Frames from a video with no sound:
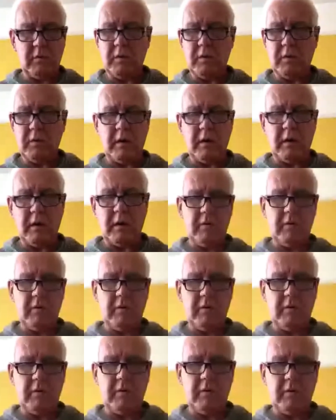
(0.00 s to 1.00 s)
No.
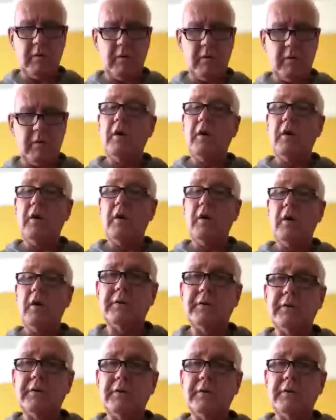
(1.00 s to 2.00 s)
You
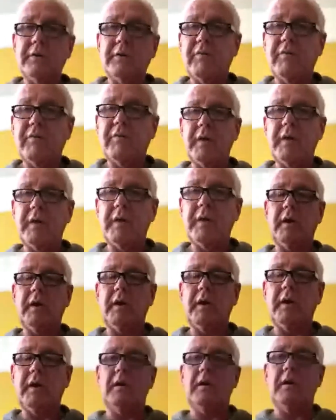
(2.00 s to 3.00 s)
need to be offering.
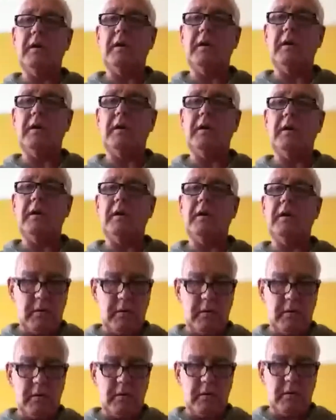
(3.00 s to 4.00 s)
No.